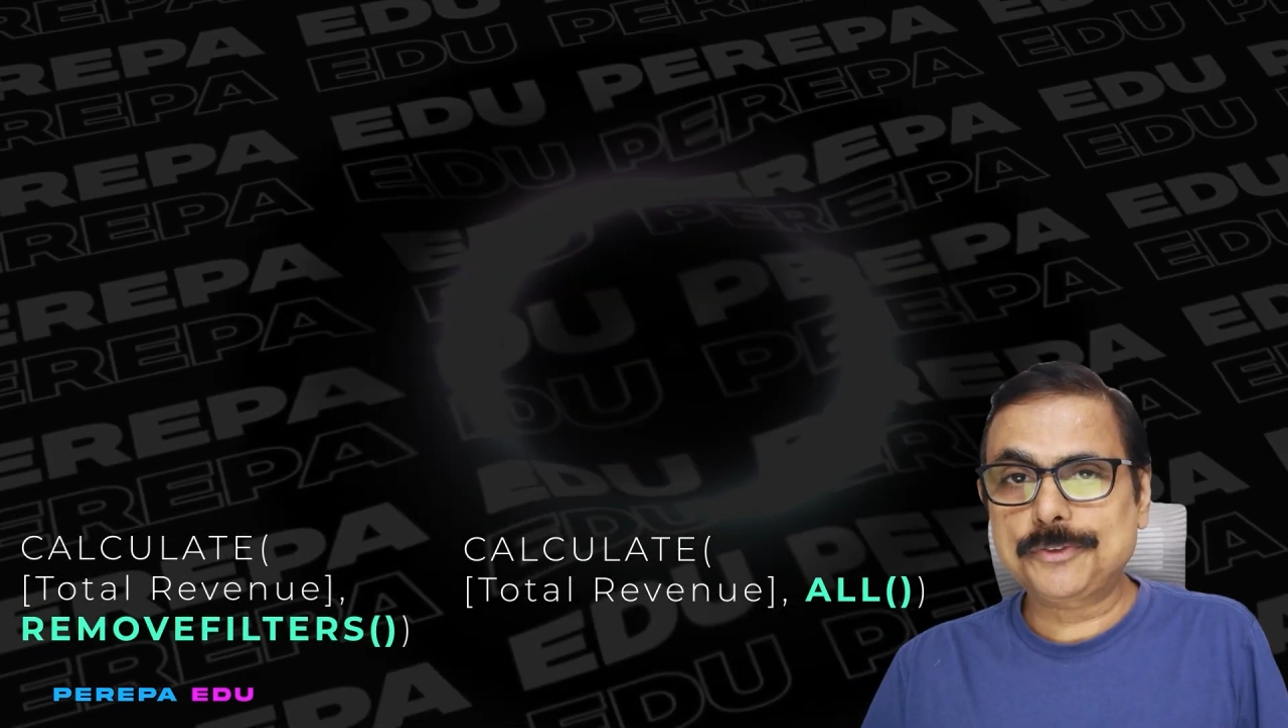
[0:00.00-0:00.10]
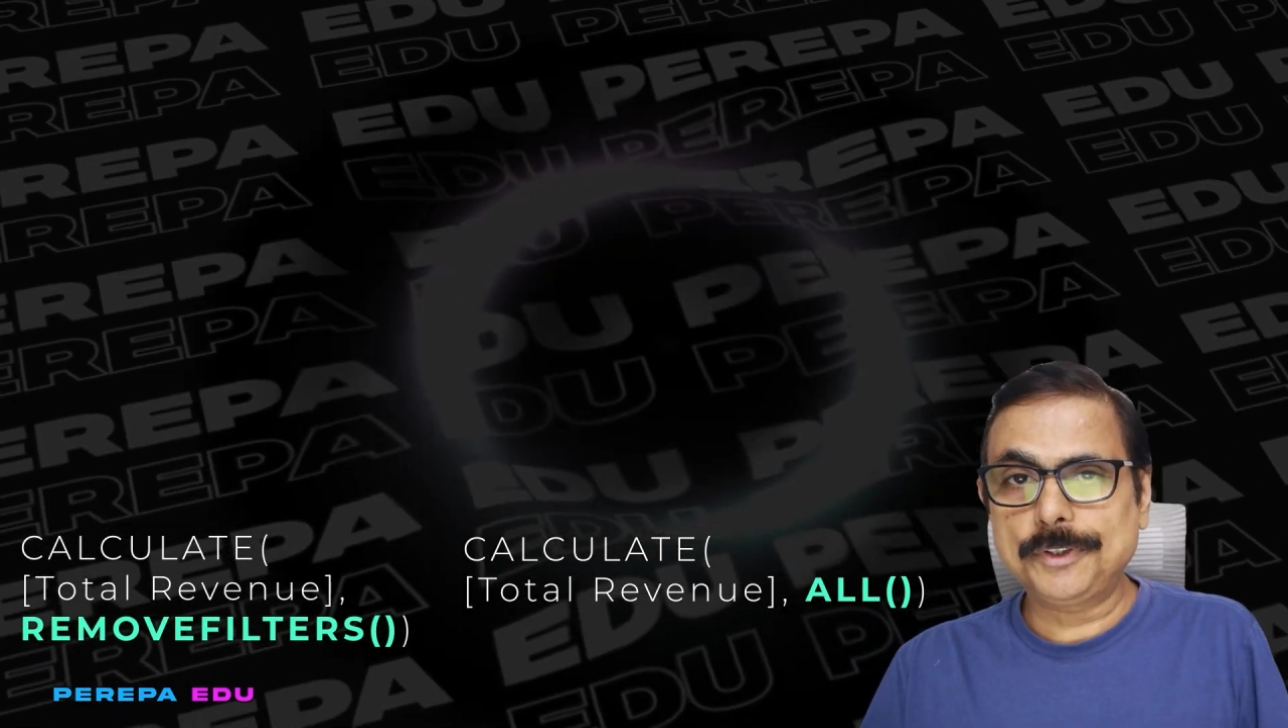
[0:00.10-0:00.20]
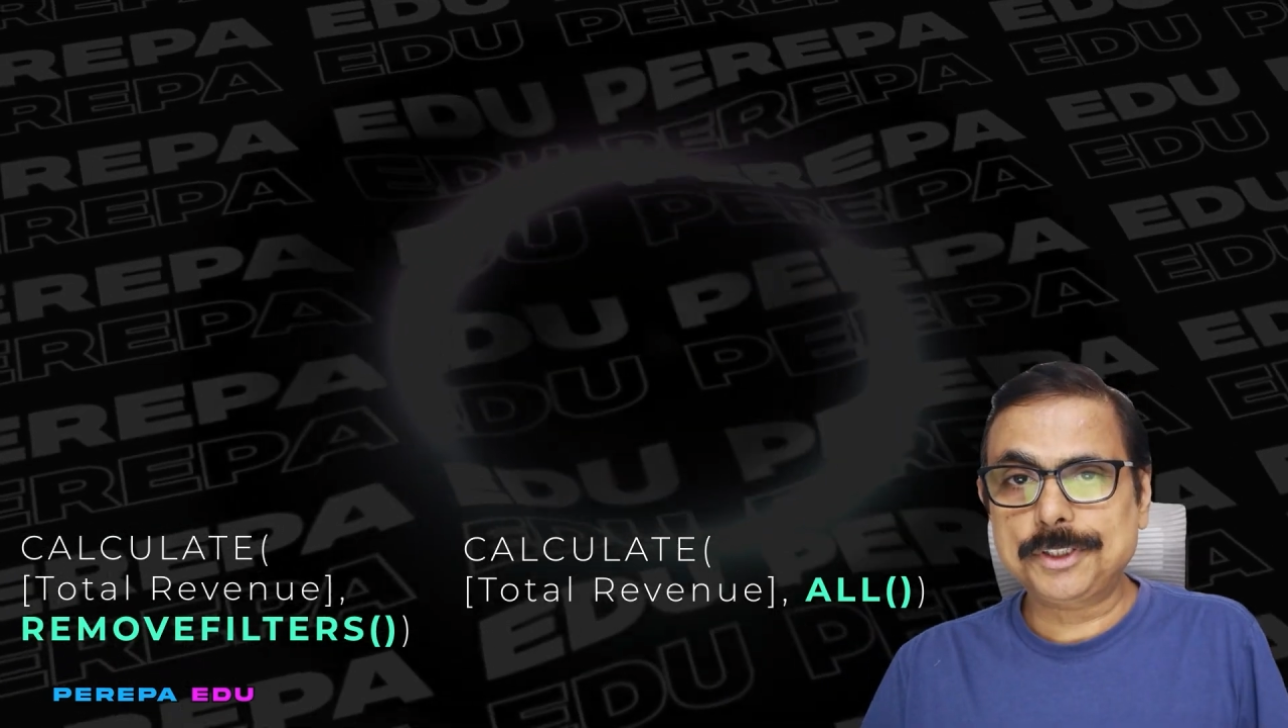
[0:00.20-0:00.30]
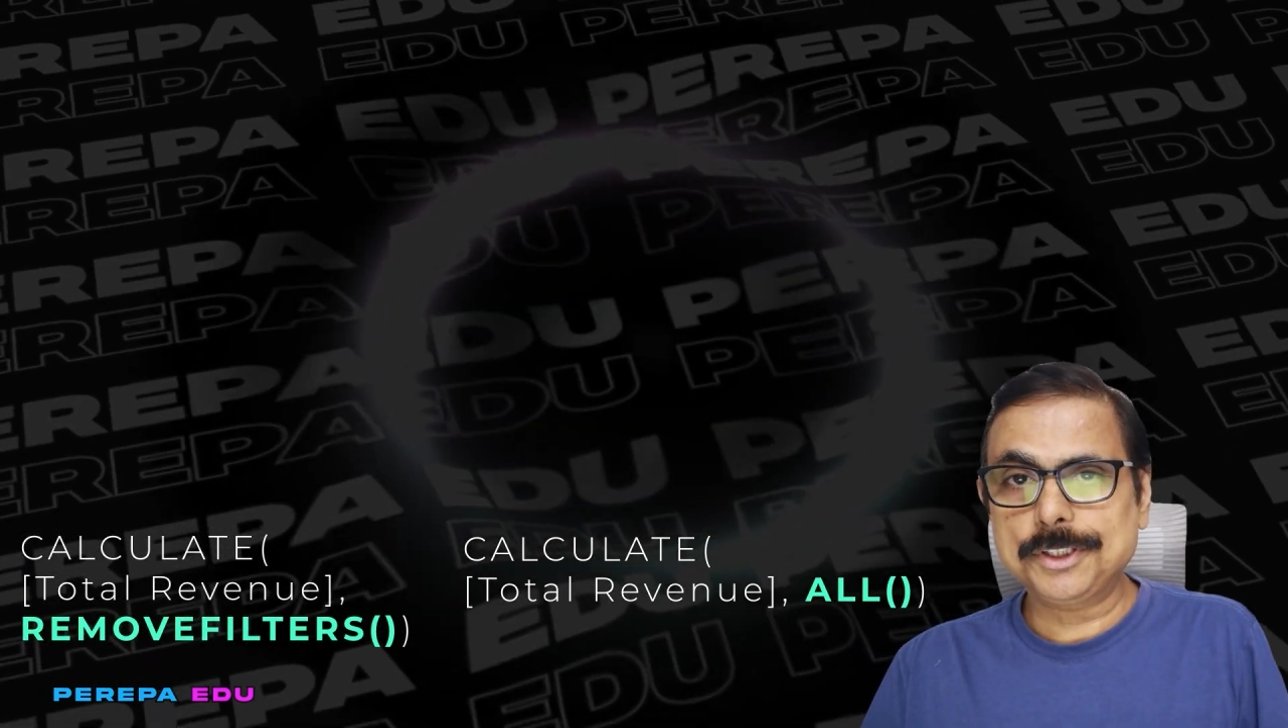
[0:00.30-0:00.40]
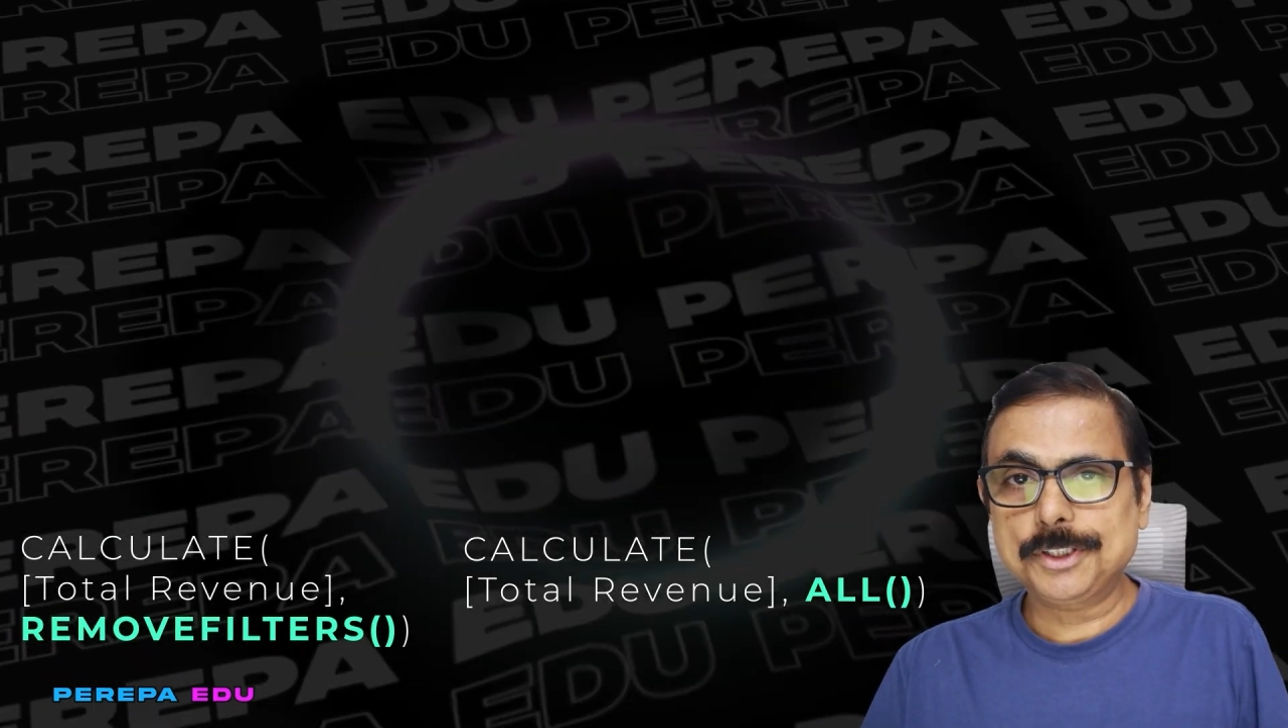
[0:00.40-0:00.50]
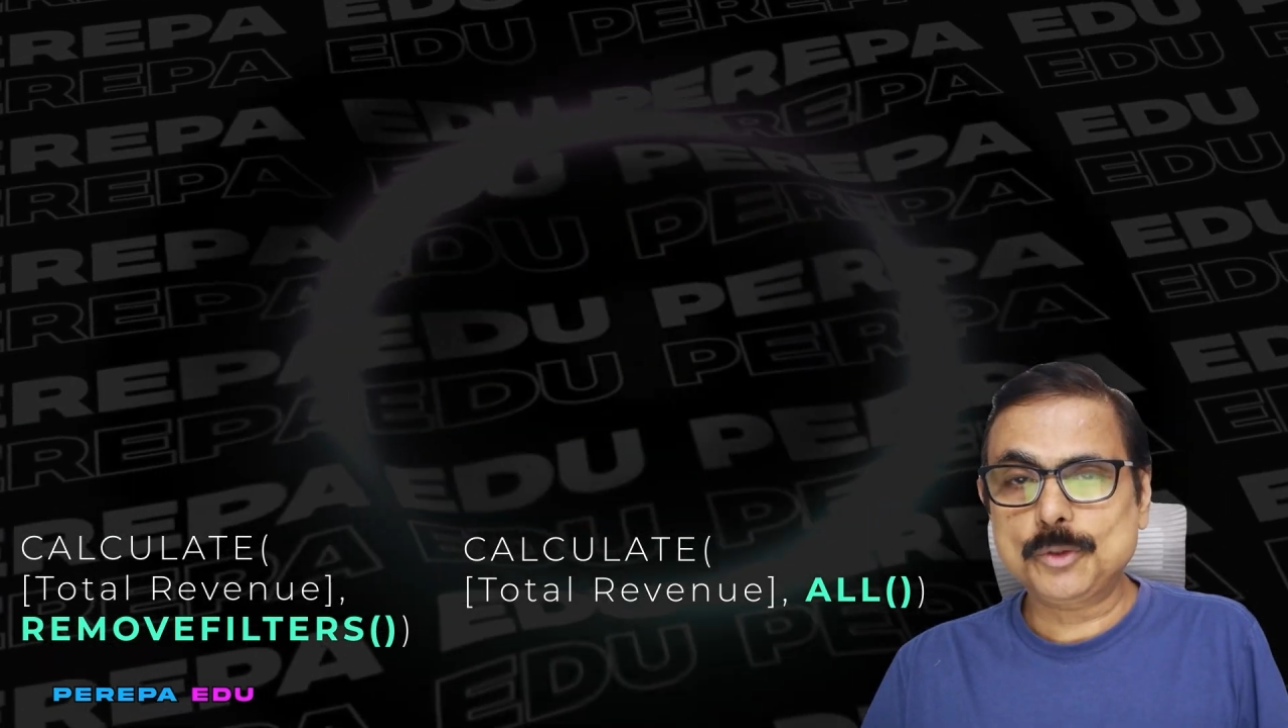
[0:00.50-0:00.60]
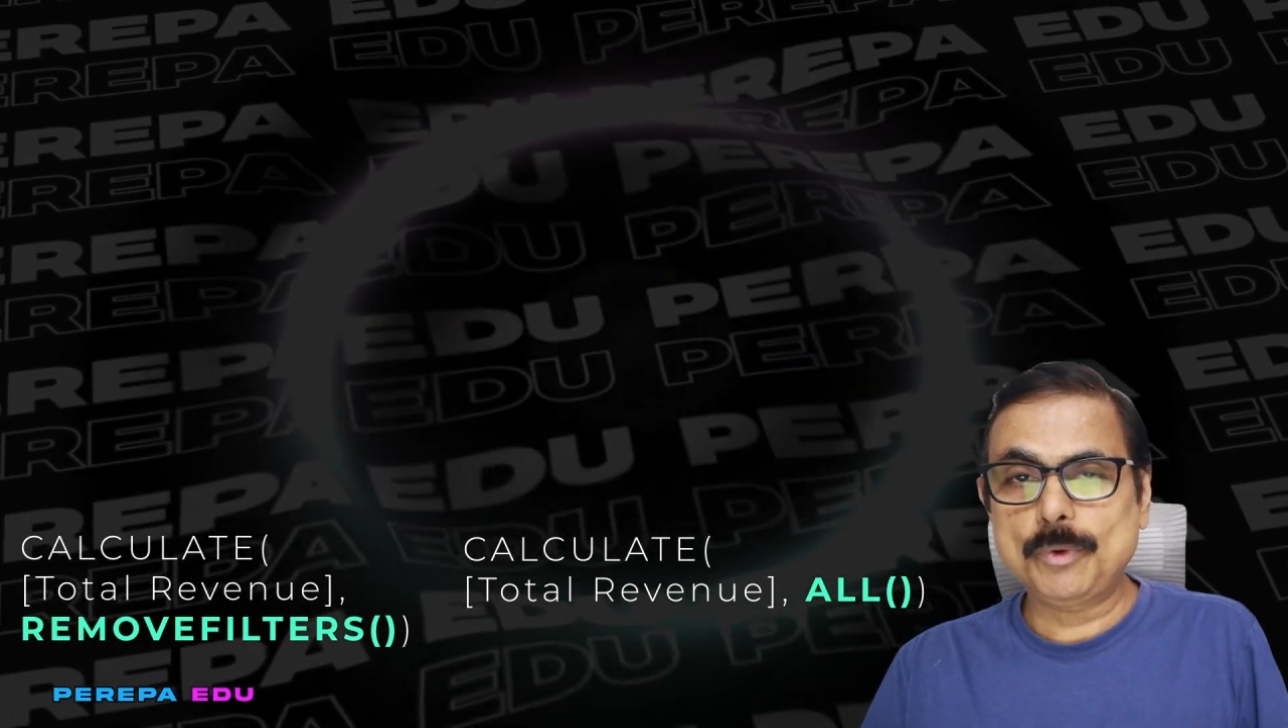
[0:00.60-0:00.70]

functions.